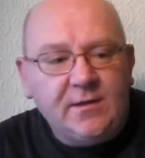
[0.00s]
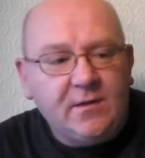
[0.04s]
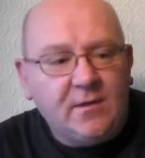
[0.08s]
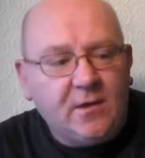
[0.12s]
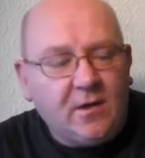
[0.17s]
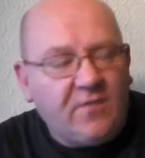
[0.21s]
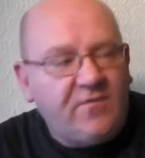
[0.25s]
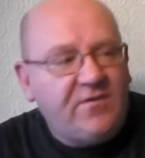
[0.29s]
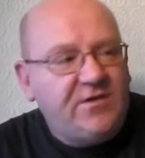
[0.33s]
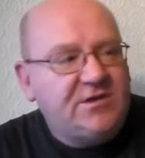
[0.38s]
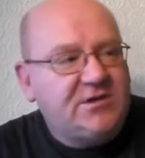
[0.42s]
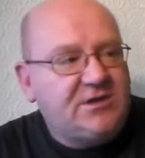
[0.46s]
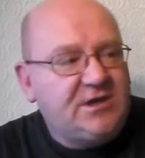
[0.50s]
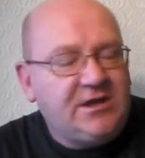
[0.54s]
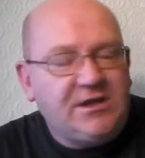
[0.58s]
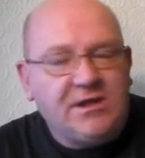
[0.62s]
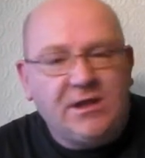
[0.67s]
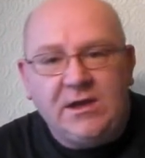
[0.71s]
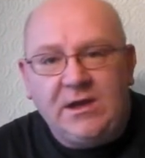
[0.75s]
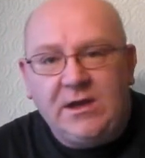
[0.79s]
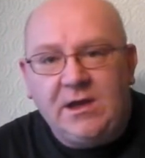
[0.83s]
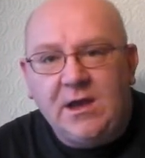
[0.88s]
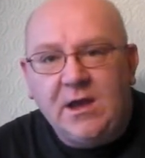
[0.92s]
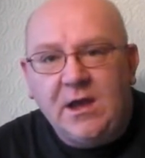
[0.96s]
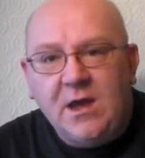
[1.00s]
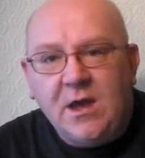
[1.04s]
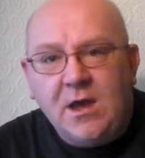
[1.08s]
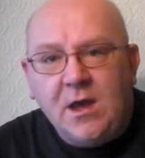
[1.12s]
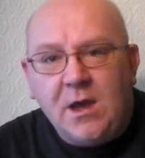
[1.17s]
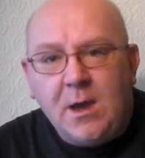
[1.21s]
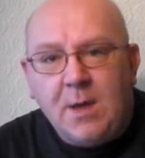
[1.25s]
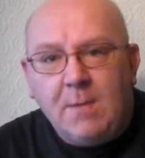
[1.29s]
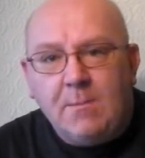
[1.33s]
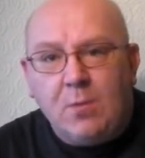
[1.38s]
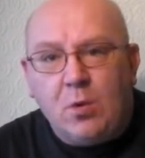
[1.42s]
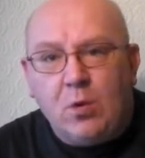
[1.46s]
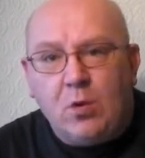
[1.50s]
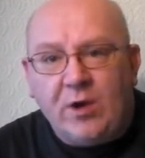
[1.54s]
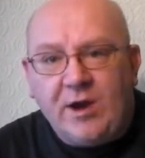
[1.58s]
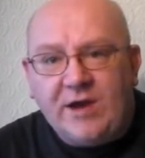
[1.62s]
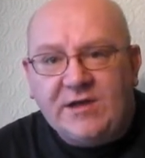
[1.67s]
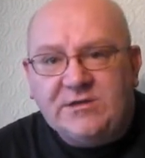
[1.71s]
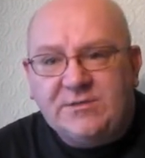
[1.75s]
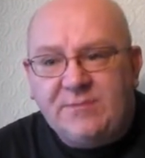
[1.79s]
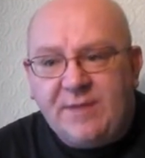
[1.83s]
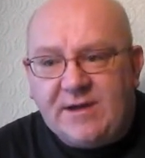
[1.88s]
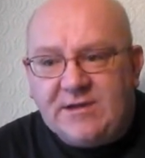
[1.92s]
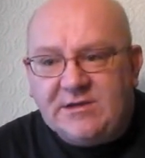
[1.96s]
Obviously, the more
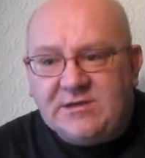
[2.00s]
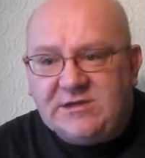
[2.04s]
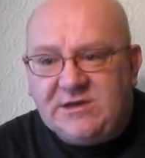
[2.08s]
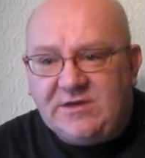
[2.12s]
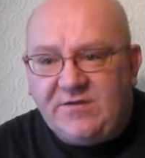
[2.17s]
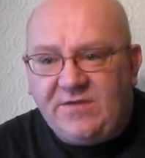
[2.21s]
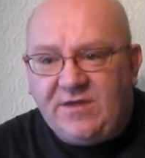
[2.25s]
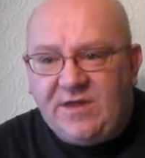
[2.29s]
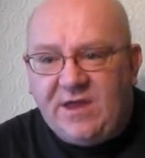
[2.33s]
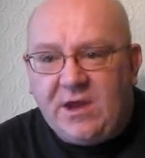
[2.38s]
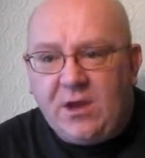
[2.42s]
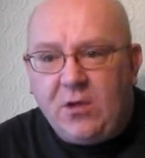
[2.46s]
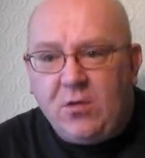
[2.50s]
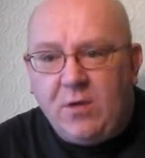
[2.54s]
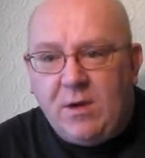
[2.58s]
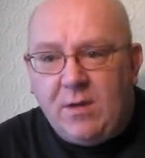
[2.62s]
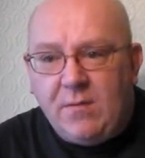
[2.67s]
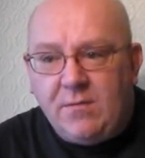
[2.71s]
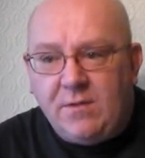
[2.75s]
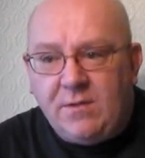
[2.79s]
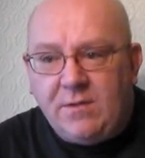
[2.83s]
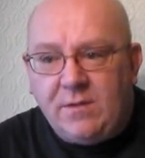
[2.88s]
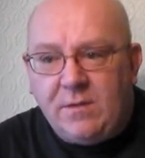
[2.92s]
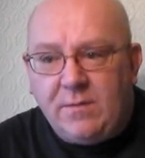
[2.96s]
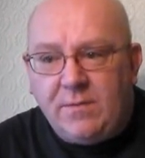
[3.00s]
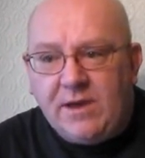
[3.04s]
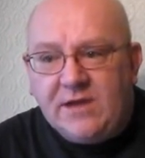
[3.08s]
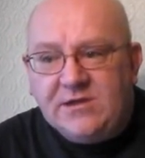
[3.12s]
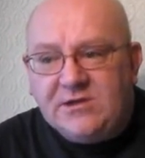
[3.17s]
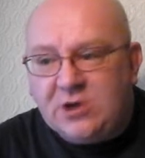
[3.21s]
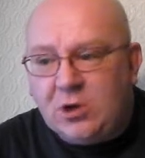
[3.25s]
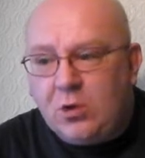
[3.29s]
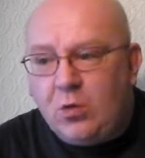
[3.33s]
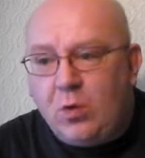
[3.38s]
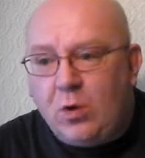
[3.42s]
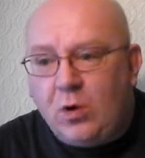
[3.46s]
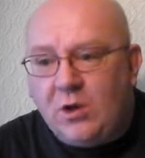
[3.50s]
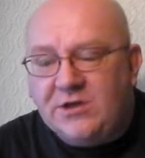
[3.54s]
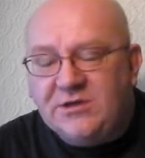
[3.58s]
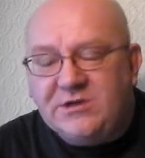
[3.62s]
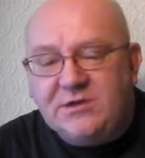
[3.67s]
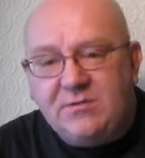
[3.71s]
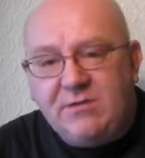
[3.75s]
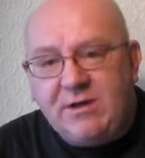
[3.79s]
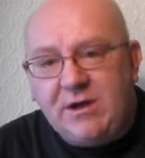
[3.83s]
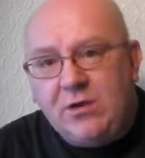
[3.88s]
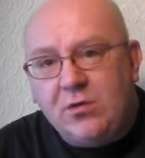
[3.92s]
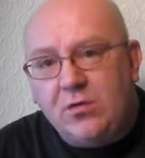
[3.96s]
expensive the equipment, the better quality
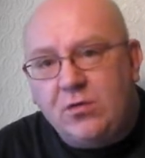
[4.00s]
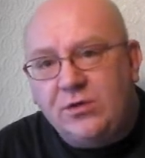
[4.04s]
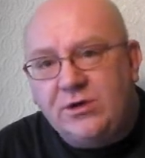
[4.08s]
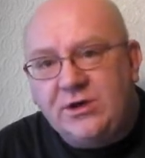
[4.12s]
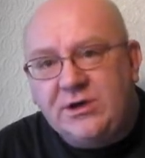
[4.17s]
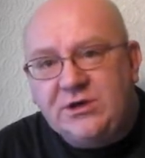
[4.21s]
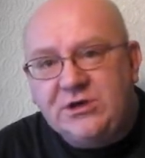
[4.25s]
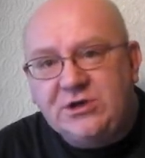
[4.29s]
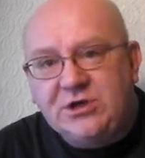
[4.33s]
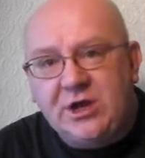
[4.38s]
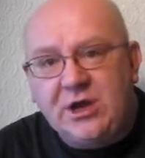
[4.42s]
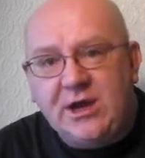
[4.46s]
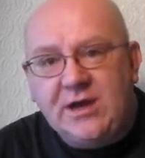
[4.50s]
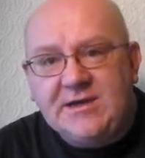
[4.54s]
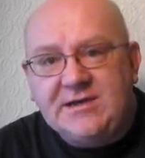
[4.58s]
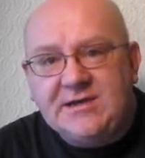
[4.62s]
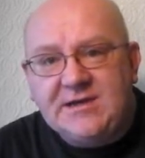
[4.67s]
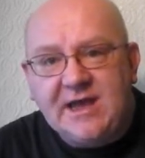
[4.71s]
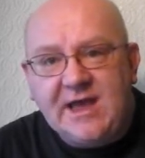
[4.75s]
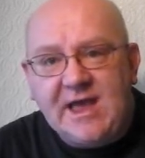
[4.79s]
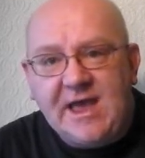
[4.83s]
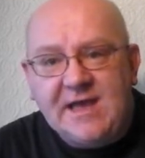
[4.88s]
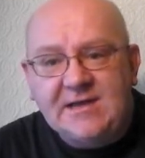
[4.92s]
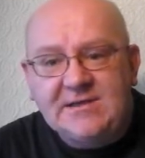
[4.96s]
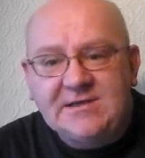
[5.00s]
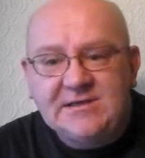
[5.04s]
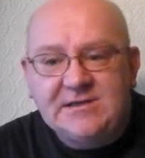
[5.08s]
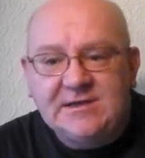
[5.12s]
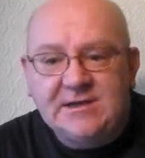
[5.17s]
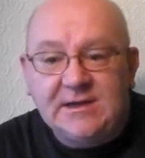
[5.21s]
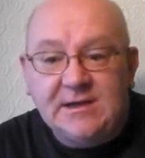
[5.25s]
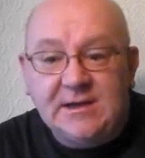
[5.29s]
recordings you're going to get.